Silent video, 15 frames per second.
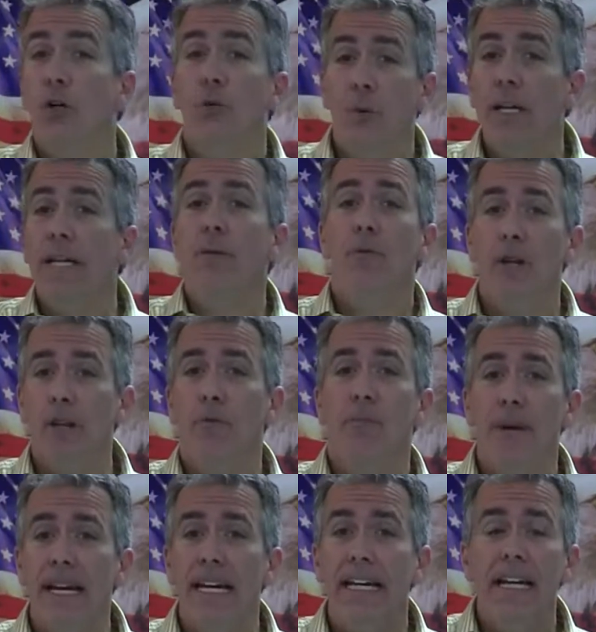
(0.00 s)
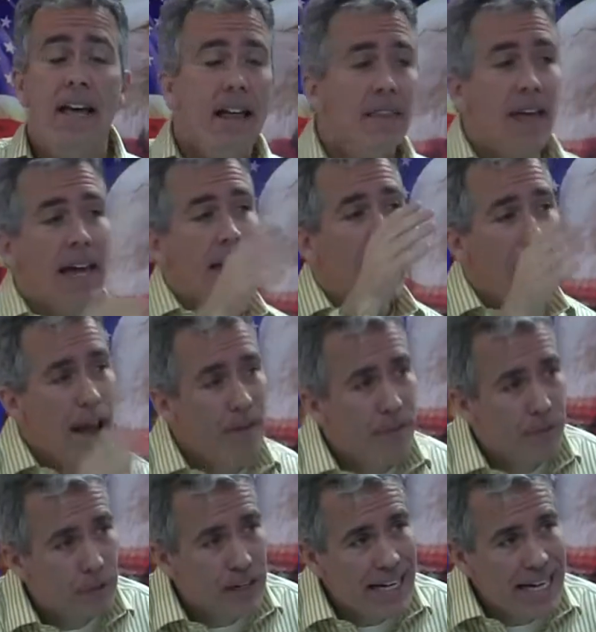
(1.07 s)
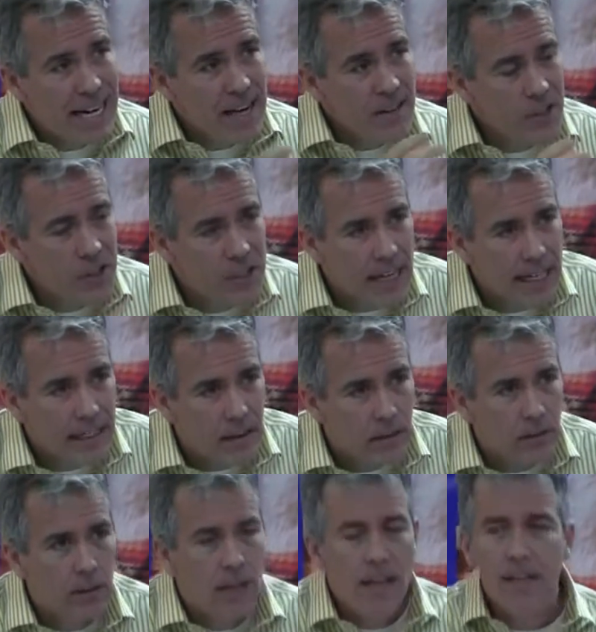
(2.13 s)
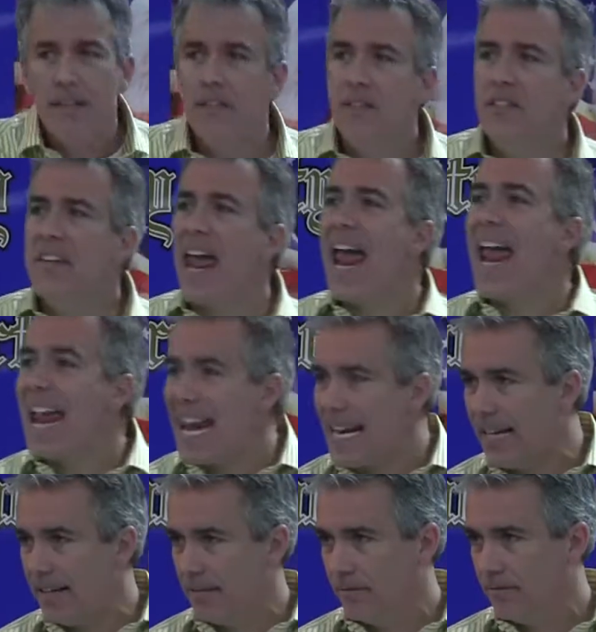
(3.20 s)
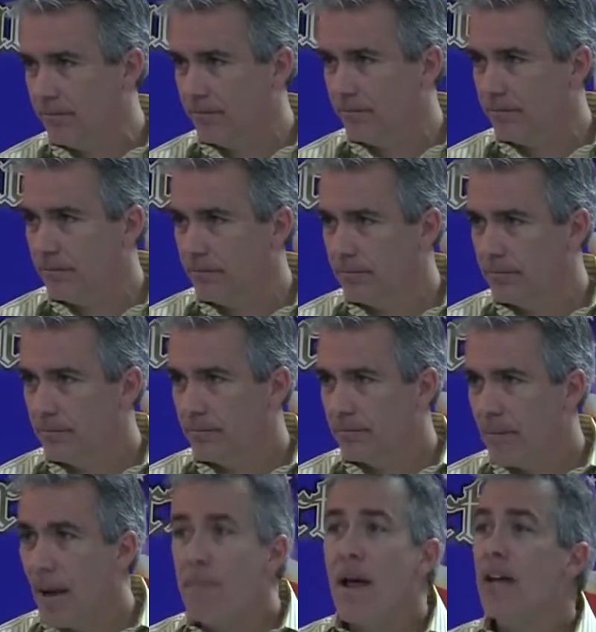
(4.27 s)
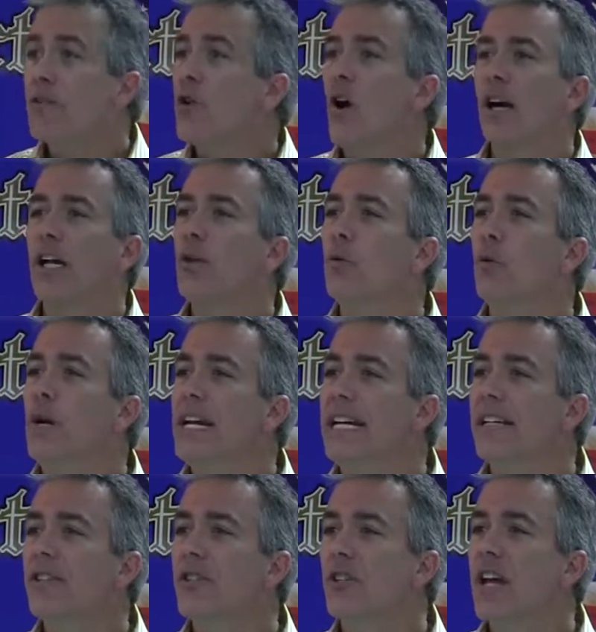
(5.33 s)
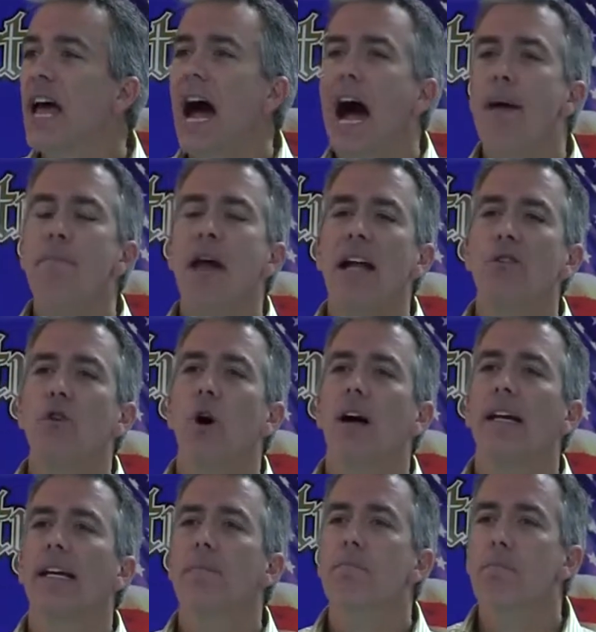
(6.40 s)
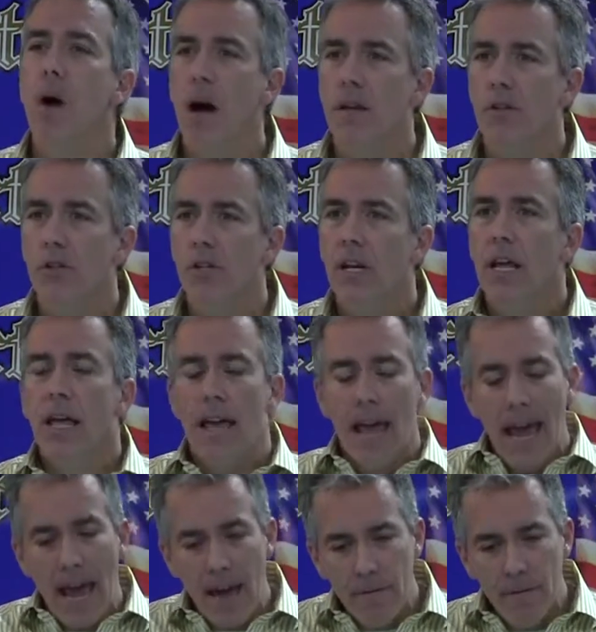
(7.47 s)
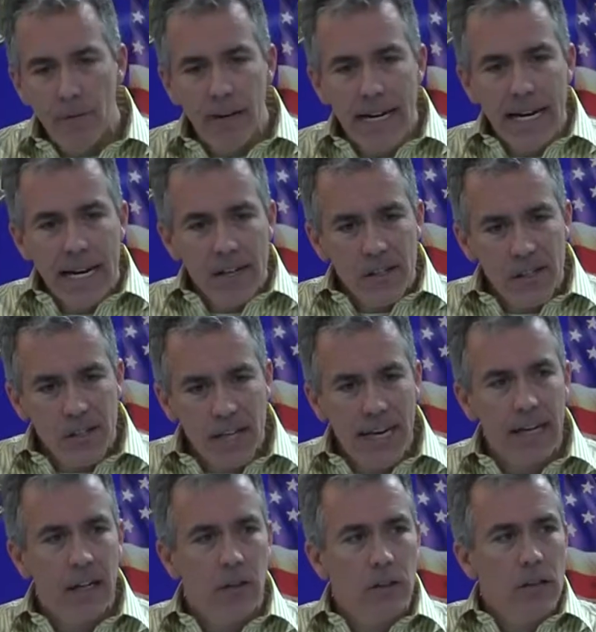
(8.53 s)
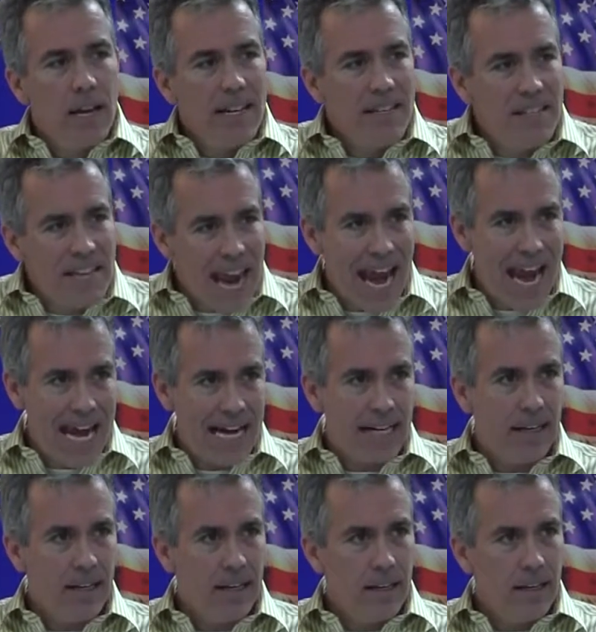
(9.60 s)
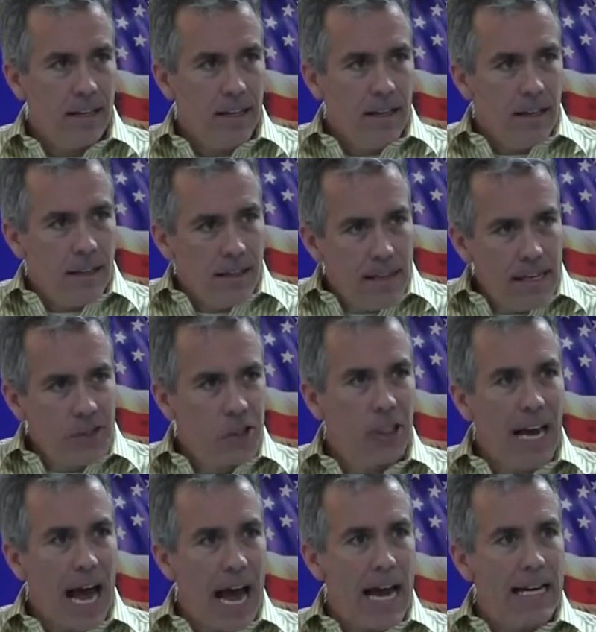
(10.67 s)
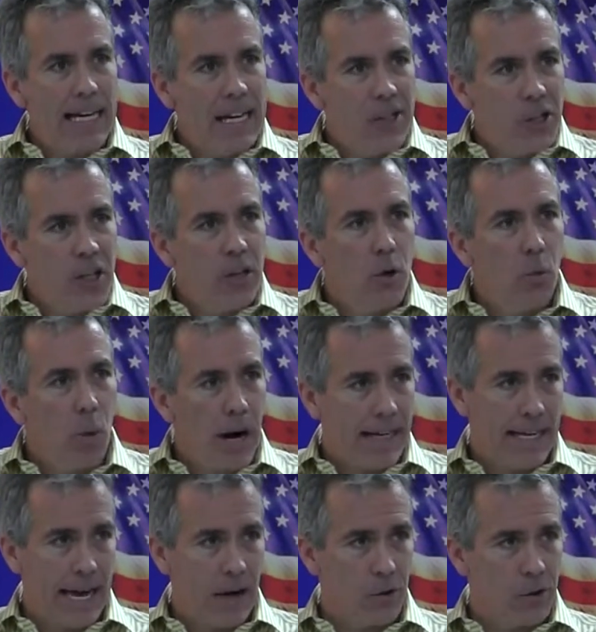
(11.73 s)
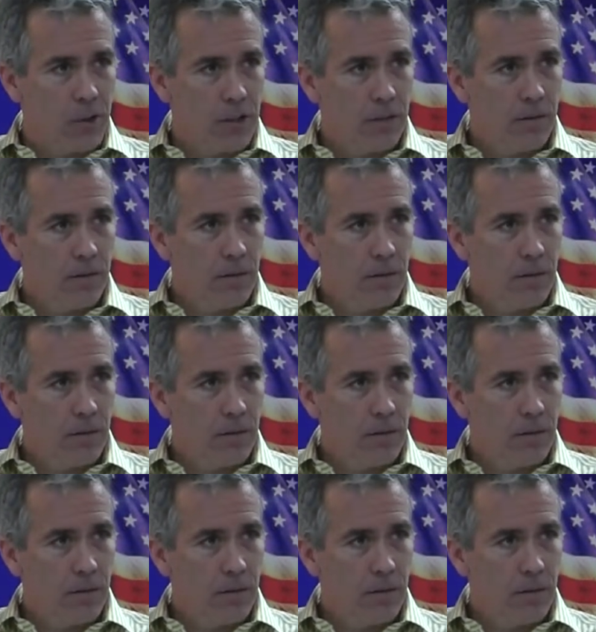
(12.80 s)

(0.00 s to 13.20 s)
agree with me that every single day, I'm not talking weeks, I'm not talking months, every single day, this guy is in the White House.